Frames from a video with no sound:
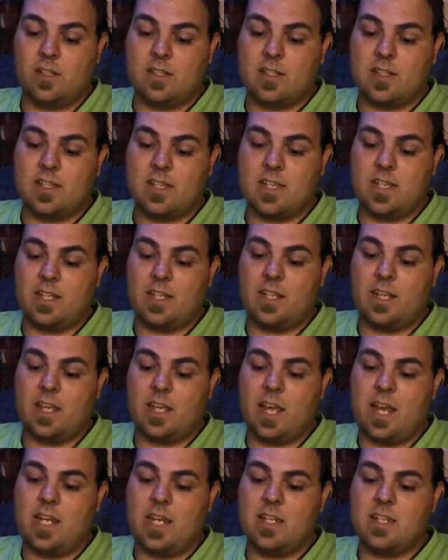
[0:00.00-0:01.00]
let's see, an
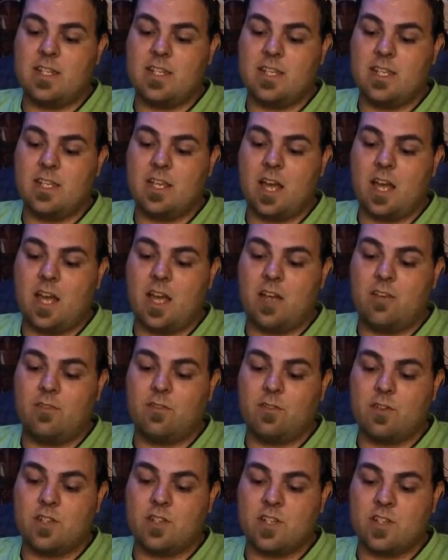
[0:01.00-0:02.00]
A to Z guide
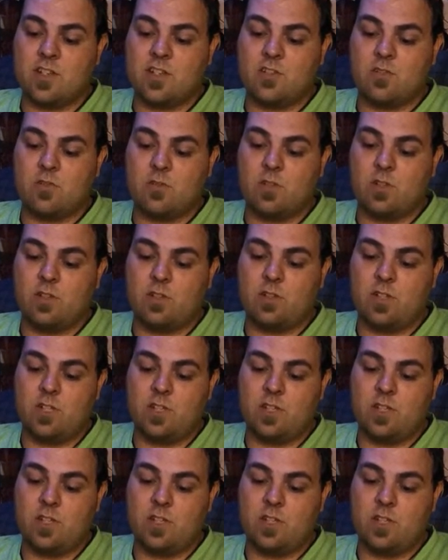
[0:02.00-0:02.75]
for essential oil